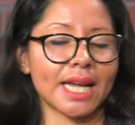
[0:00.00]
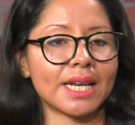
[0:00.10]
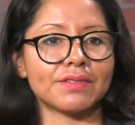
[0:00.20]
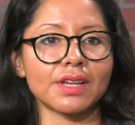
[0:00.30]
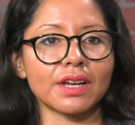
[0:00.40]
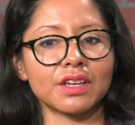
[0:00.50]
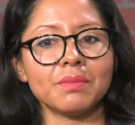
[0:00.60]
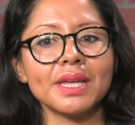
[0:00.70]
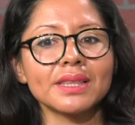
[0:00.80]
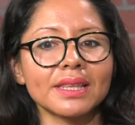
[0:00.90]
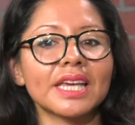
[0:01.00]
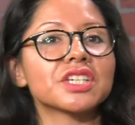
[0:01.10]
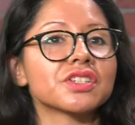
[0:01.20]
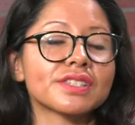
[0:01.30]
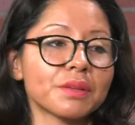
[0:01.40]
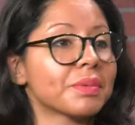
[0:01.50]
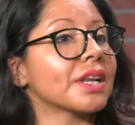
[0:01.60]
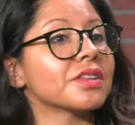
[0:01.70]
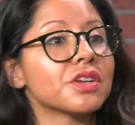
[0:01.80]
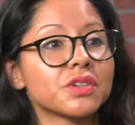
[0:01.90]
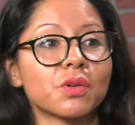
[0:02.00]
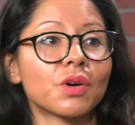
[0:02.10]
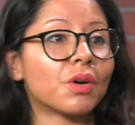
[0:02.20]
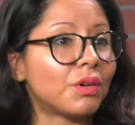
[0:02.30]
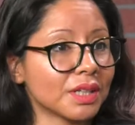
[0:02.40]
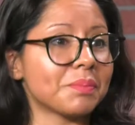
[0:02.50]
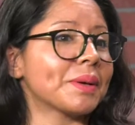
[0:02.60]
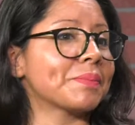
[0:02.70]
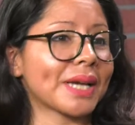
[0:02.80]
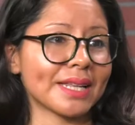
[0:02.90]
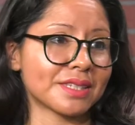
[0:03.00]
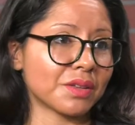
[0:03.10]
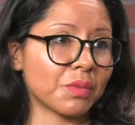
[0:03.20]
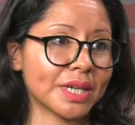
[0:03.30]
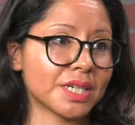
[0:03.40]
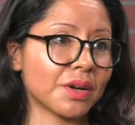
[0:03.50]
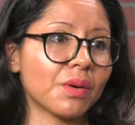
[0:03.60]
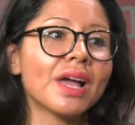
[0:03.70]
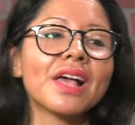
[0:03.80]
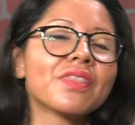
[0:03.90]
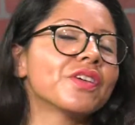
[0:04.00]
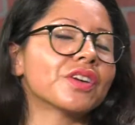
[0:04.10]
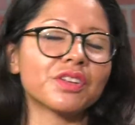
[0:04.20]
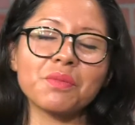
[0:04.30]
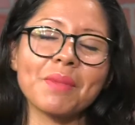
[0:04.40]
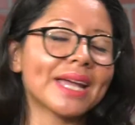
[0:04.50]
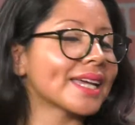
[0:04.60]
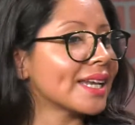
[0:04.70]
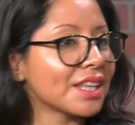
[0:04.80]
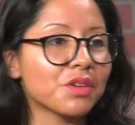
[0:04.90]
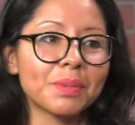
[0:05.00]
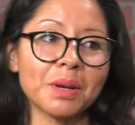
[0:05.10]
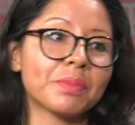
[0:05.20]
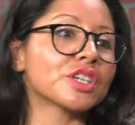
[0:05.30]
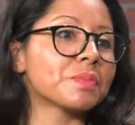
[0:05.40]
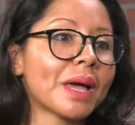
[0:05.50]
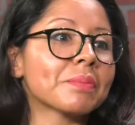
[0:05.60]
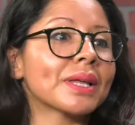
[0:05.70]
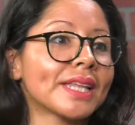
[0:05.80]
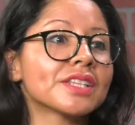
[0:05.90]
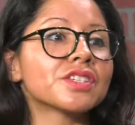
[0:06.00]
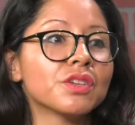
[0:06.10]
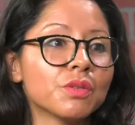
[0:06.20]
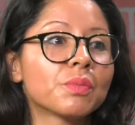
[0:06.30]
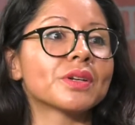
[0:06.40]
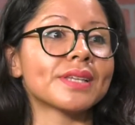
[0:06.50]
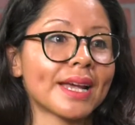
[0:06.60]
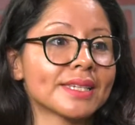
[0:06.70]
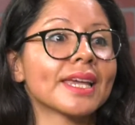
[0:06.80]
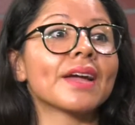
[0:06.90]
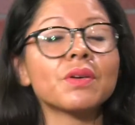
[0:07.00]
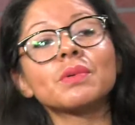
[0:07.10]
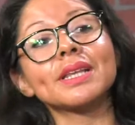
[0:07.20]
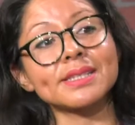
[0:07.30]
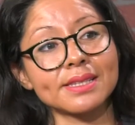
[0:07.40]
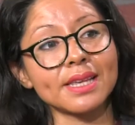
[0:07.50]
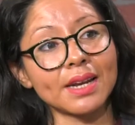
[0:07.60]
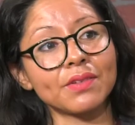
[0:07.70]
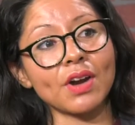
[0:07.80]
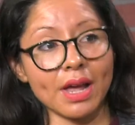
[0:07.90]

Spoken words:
kind of document, then they should slip it under the door or hold it up against the window. You might get a little bit of pushback, but that's you protecting everyone that's inside of your